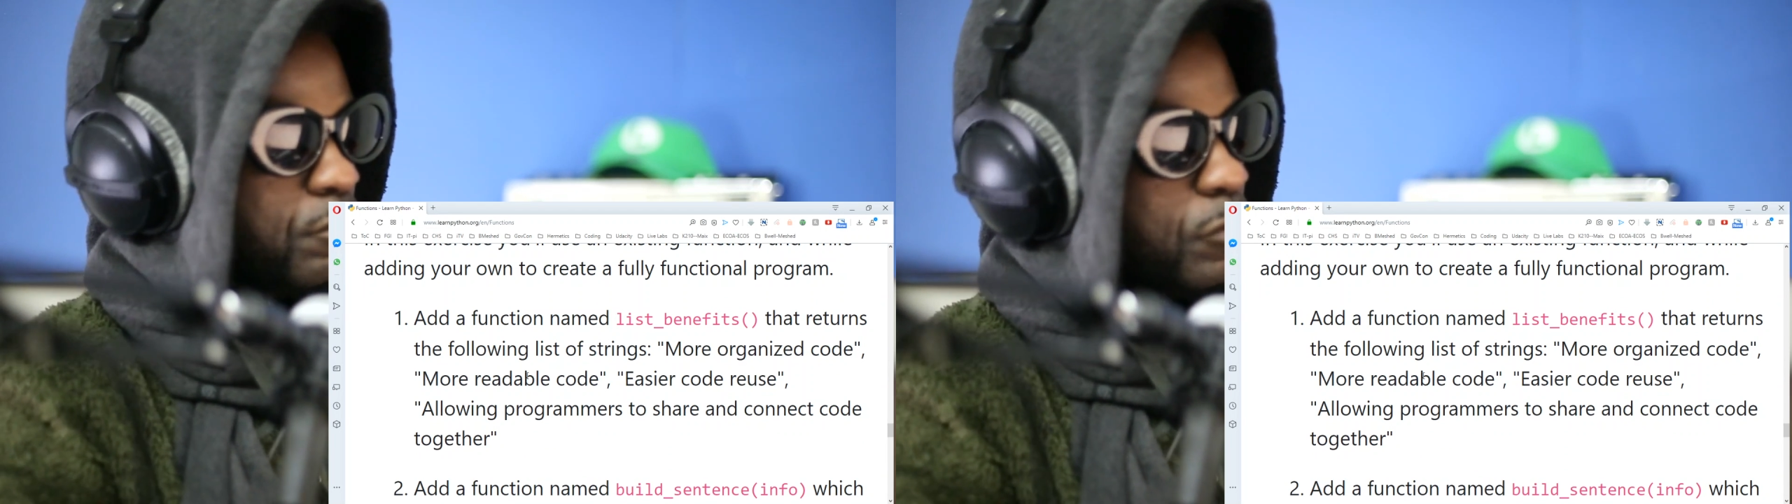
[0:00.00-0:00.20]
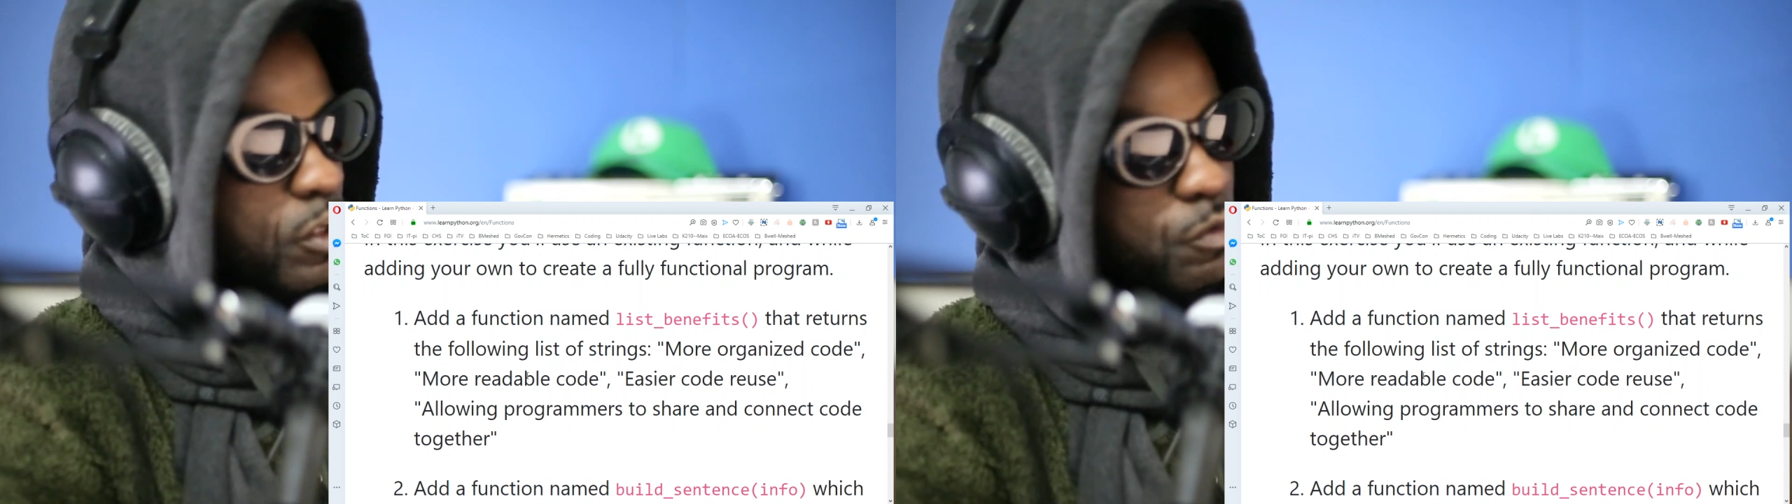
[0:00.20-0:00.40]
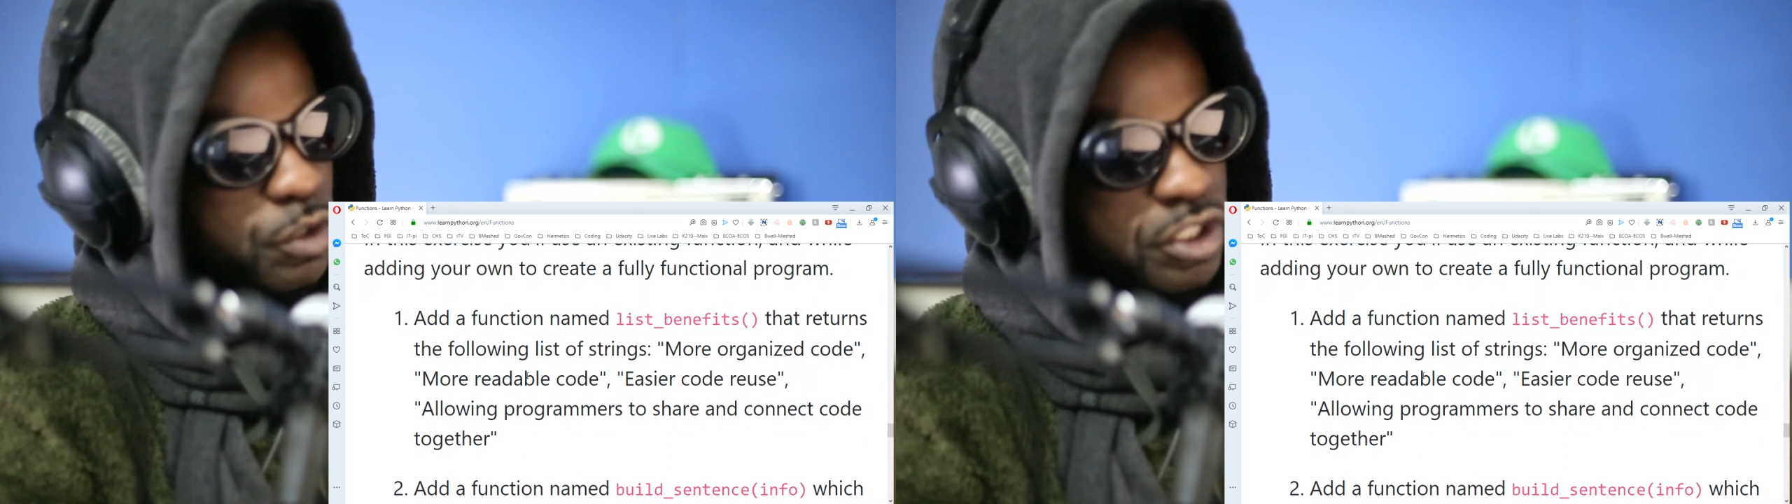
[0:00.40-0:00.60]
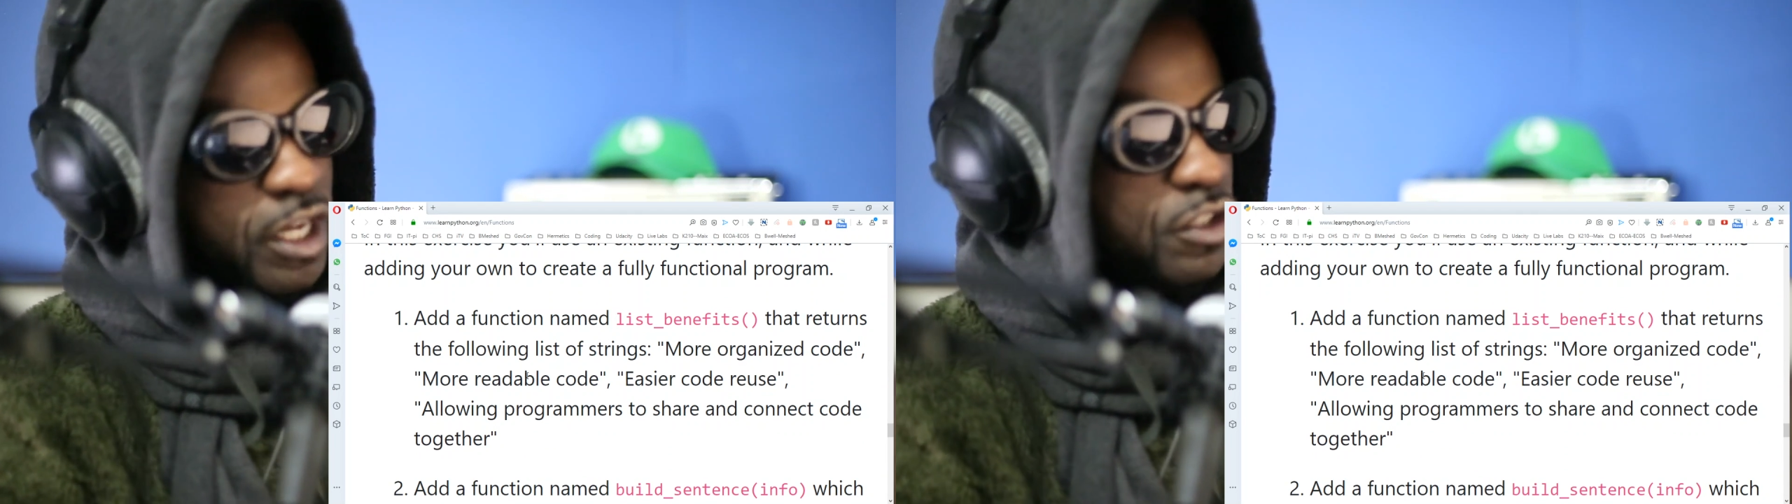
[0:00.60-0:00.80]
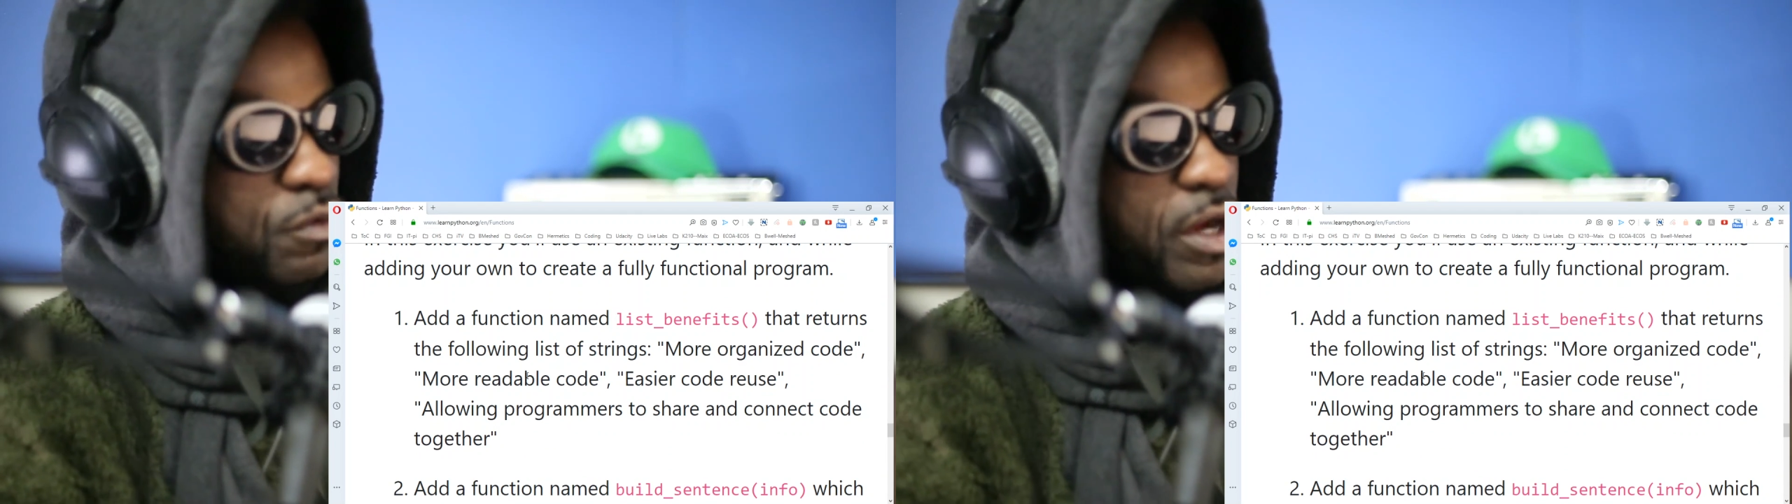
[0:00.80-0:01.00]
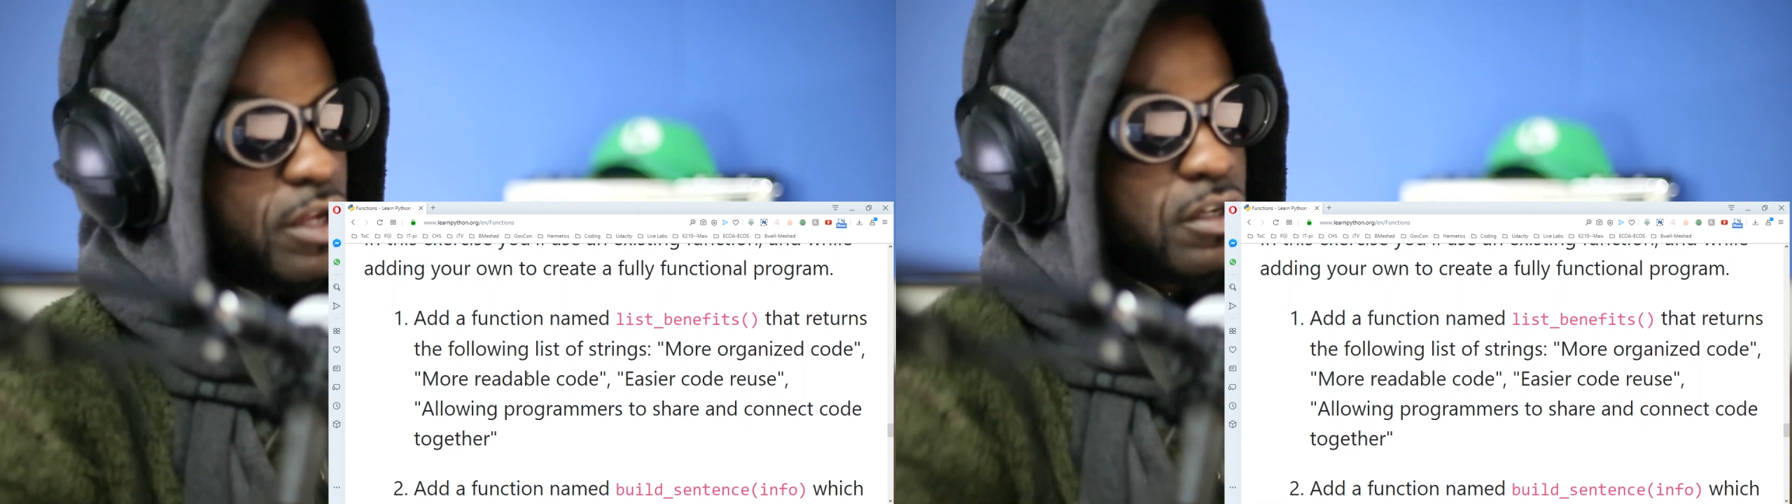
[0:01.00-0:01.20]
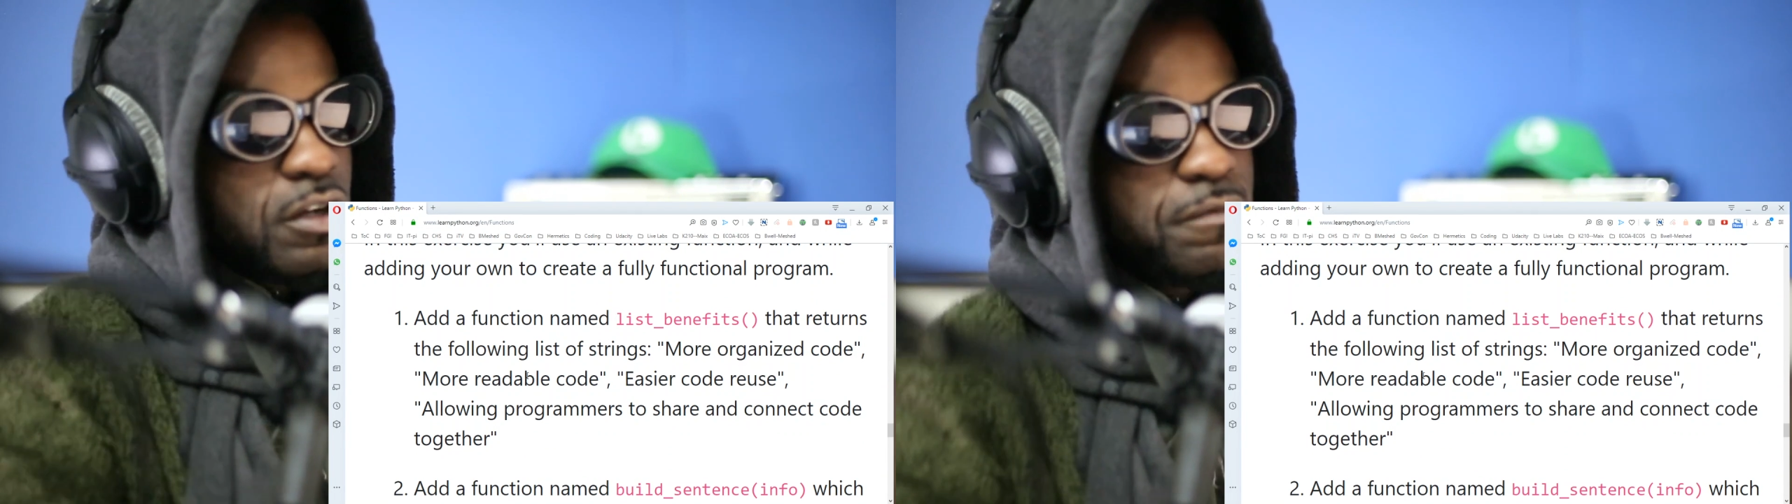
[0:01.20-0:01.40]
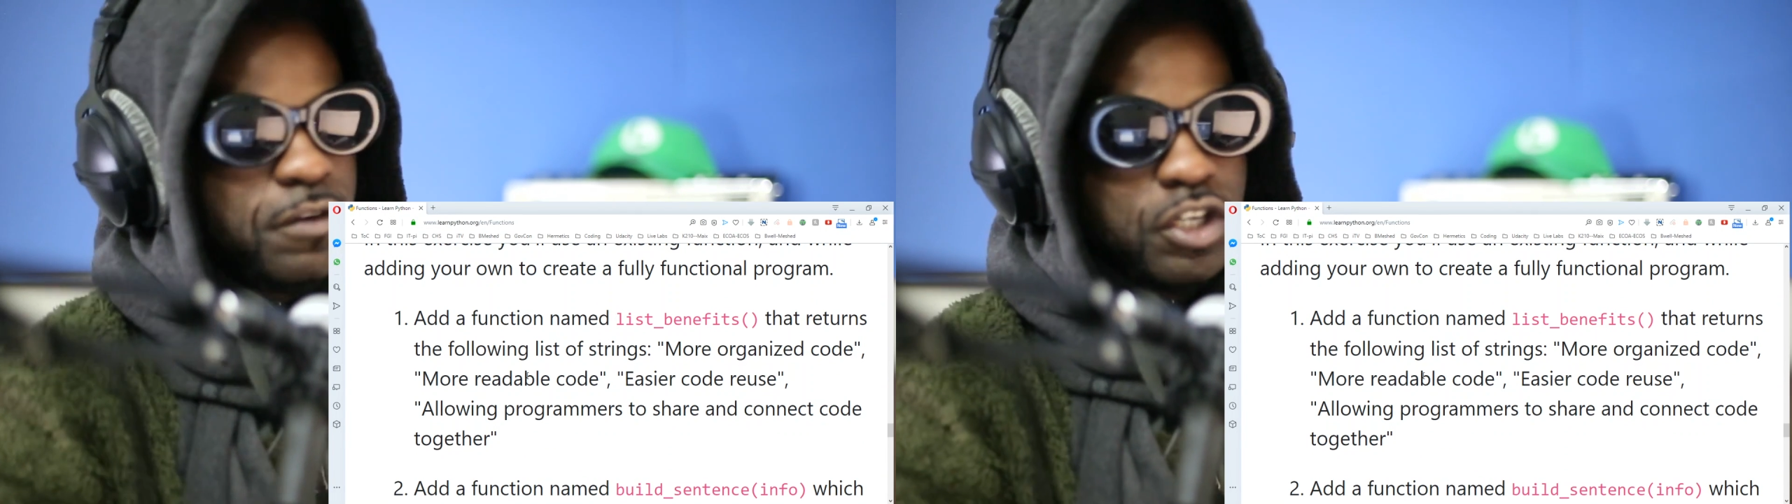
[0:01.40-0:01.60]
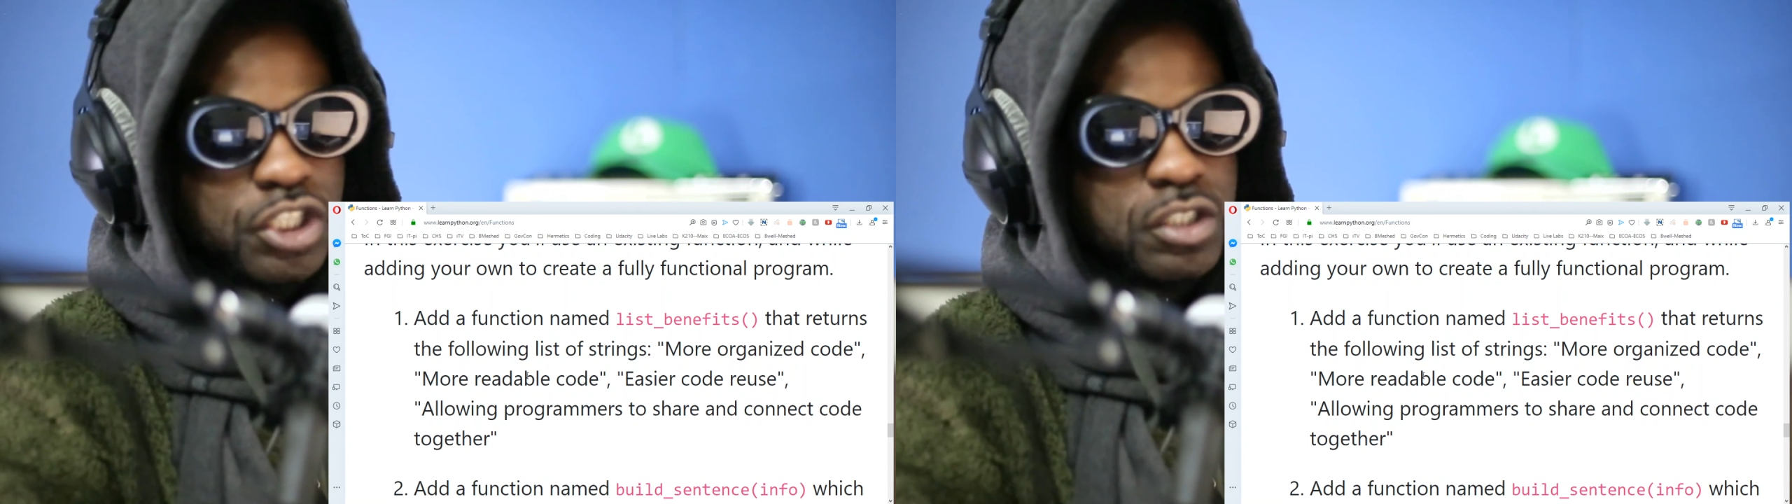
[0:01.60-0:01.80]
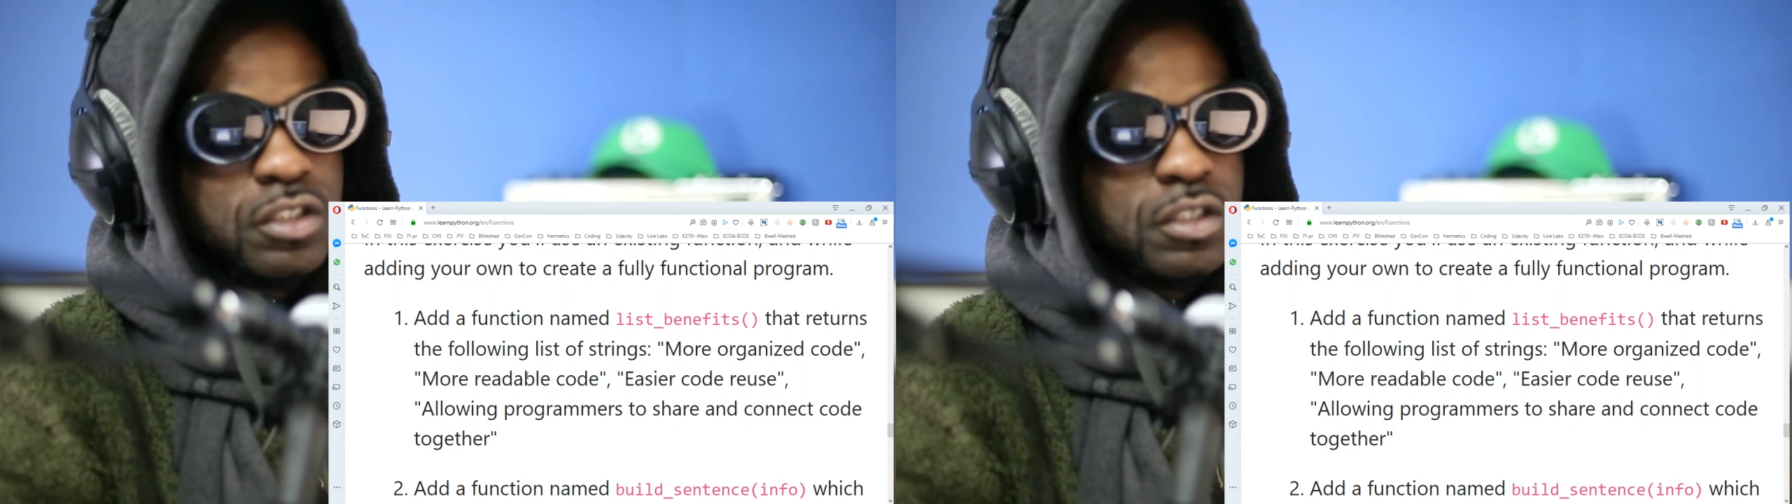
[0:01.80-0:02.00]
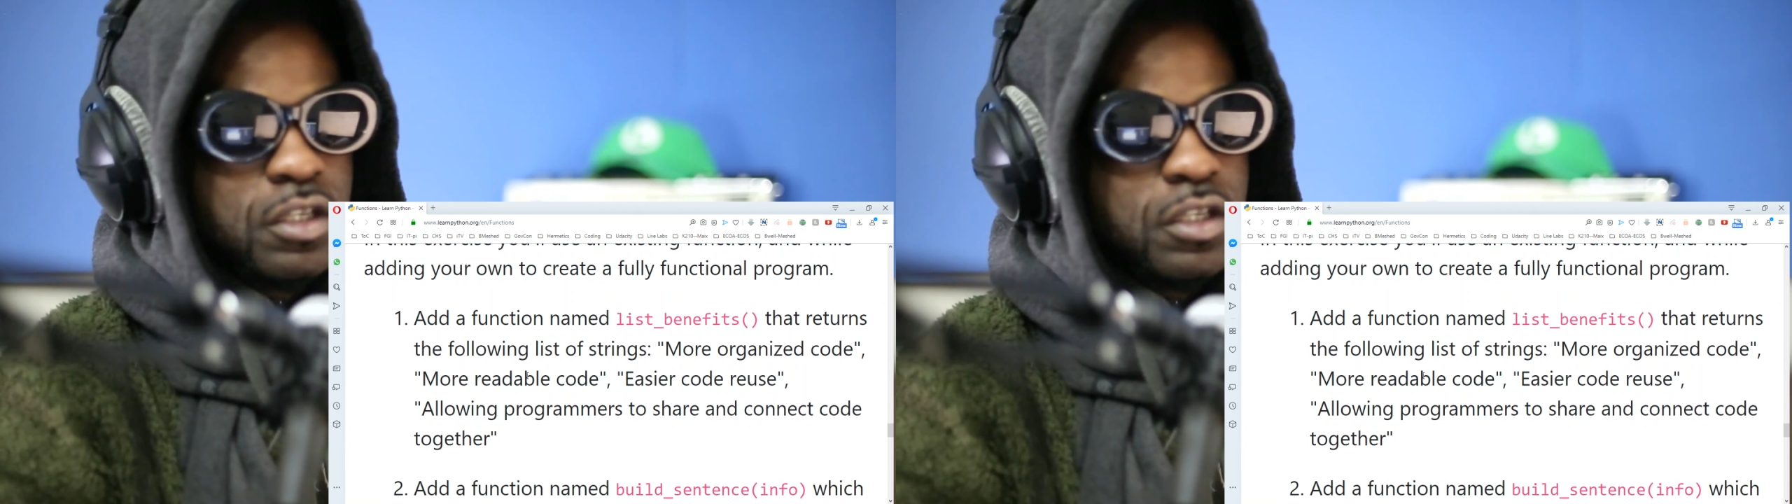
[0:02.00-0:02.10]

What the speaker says: we just have to write a function